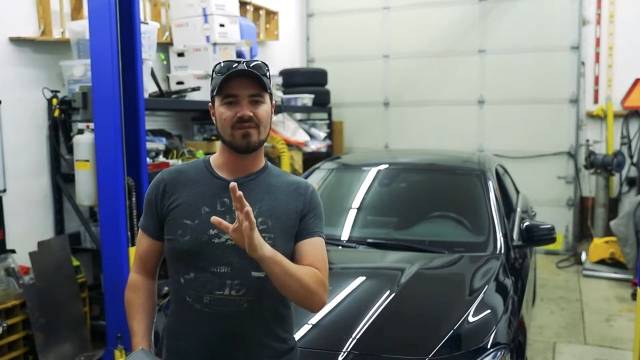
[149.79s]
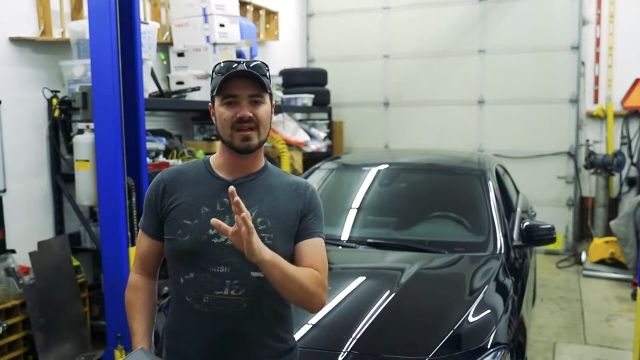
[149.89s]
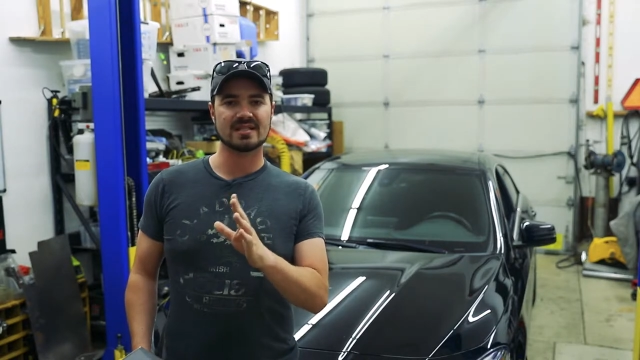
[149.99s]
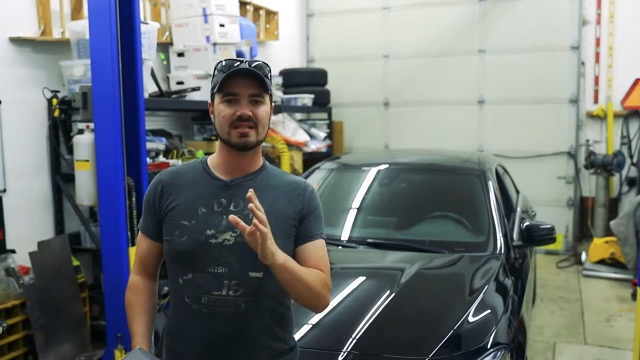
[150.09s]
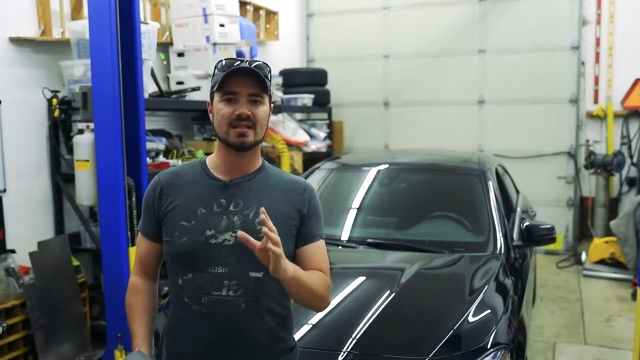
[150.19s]

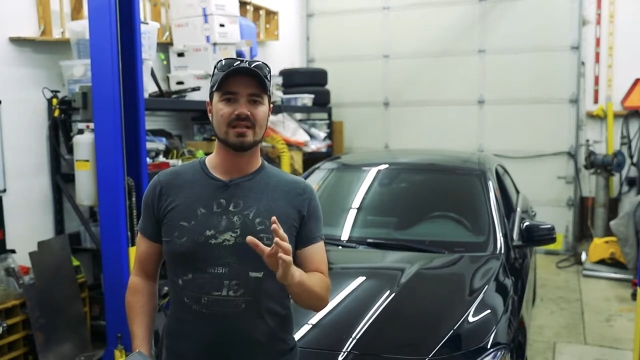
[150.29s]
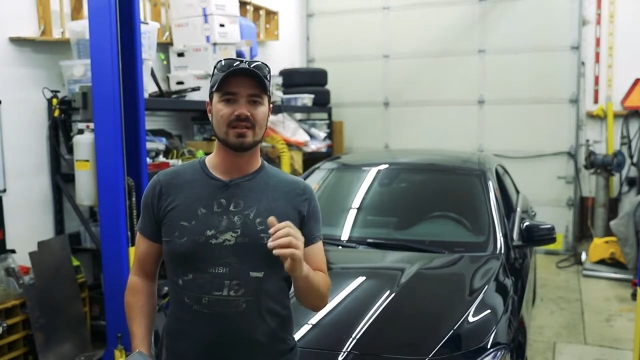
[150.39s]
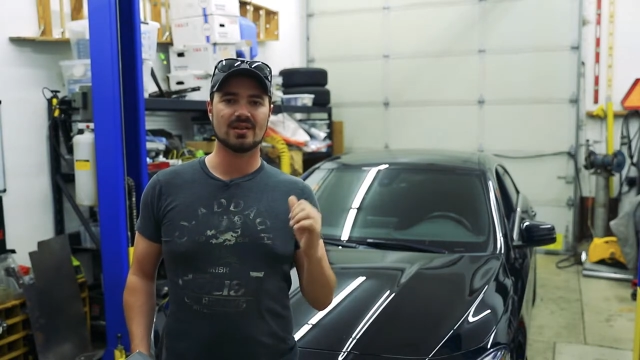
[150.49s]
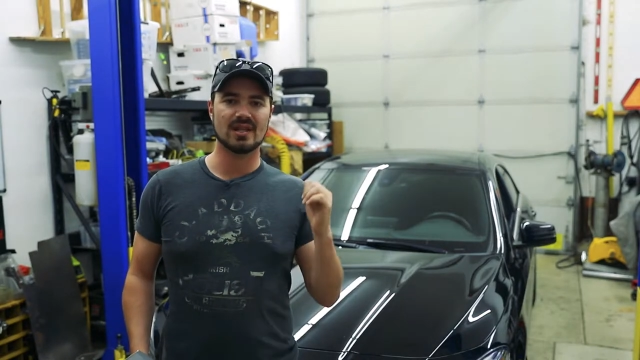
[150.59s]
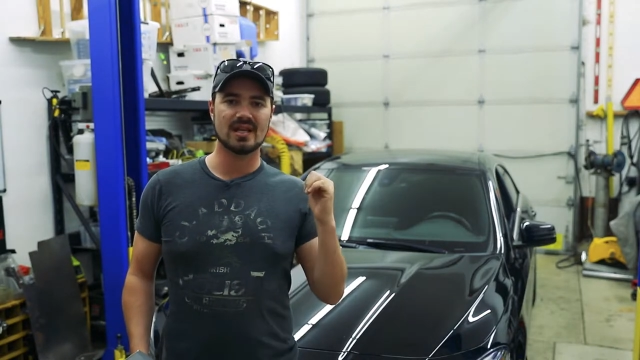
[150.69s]

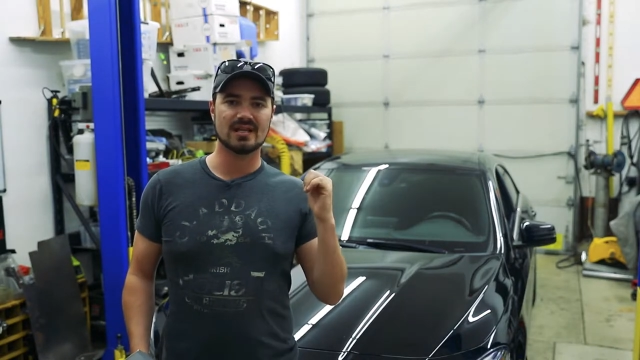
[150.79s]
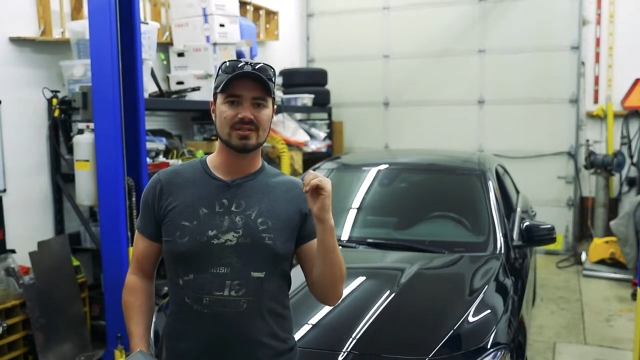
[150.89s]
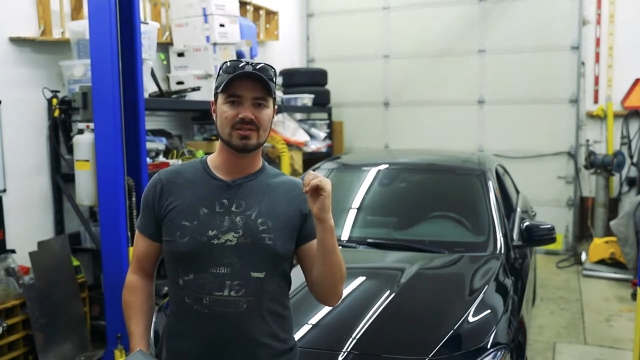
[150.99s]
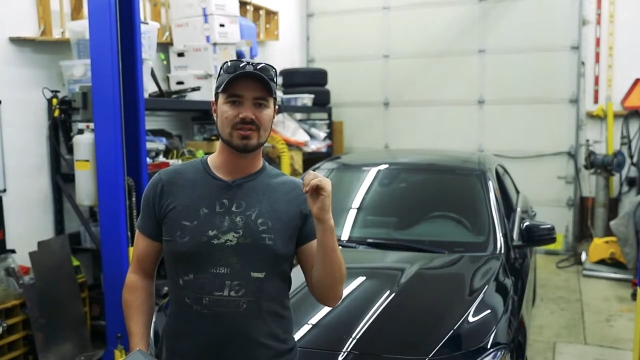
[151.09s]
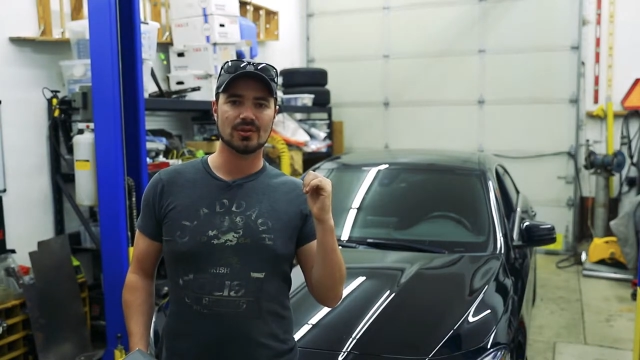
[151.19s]
fixing
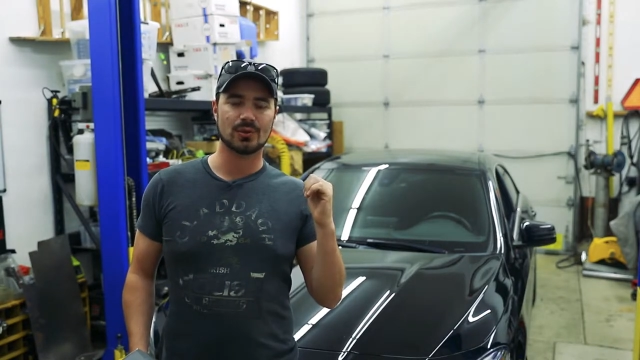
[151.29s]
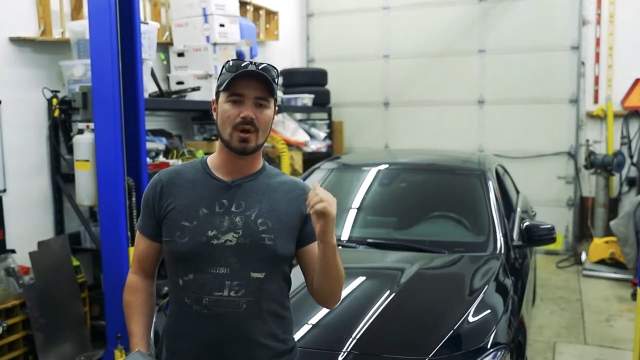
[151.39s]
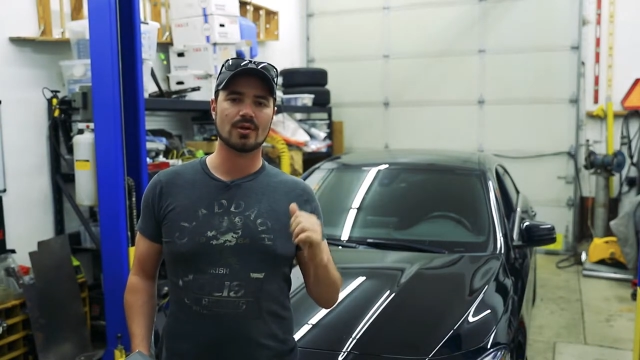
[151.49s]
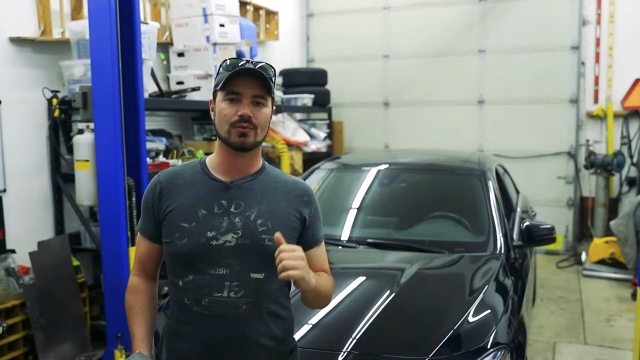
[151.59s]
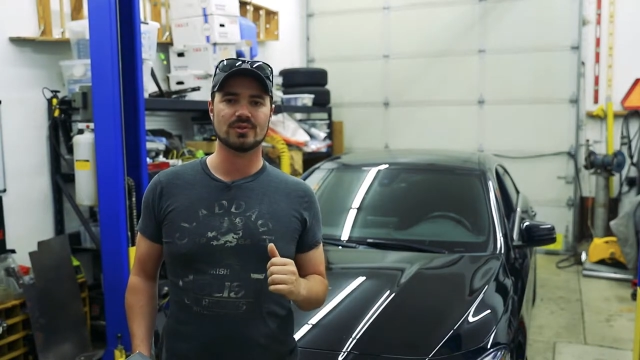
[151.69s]
this
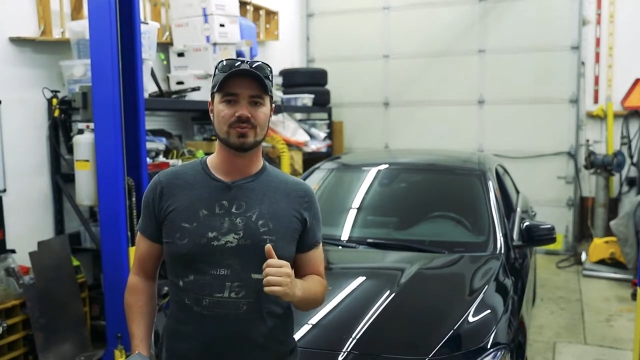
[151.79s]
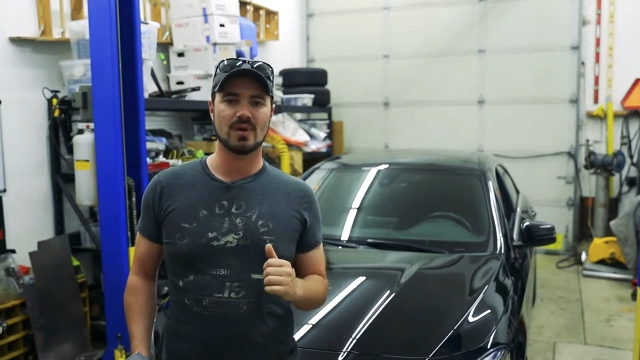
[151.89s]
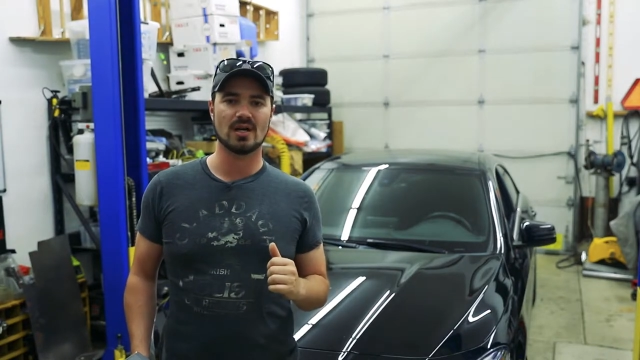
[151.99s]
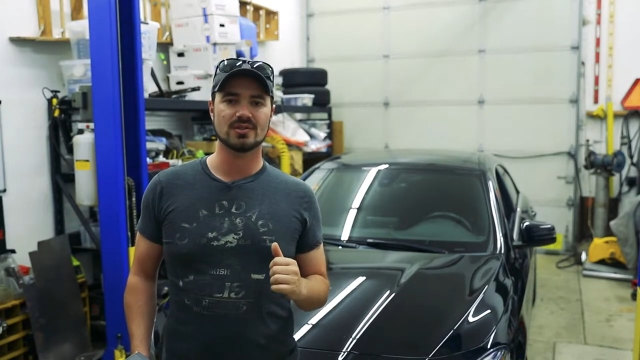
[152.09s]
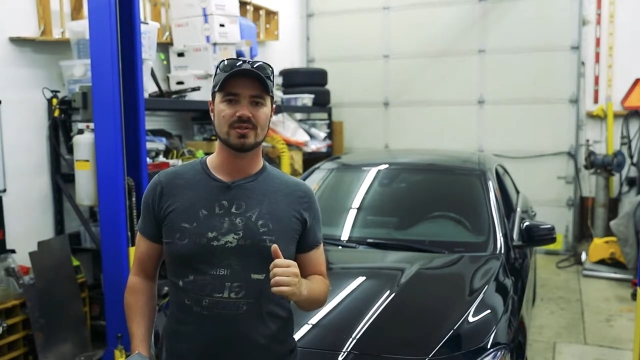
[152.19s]
throttle
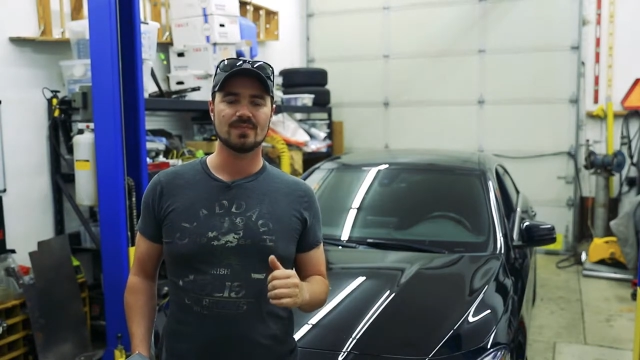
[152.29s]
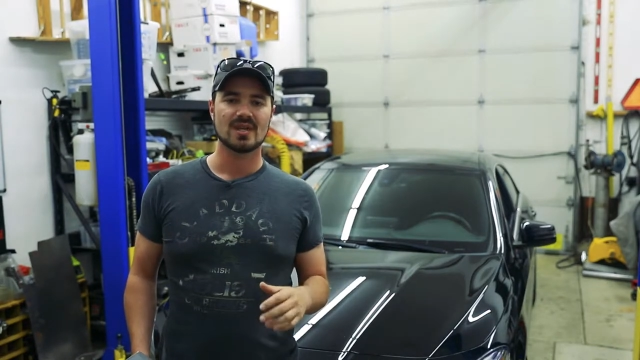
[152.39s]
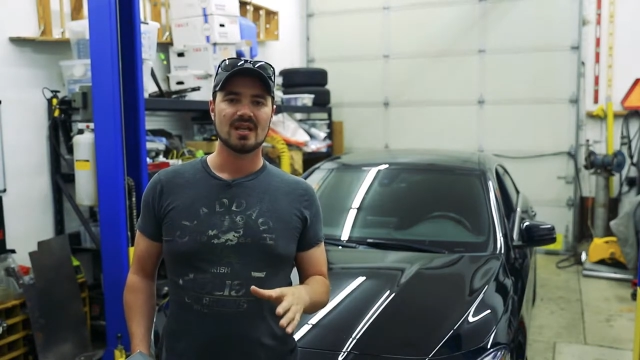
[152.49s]
response.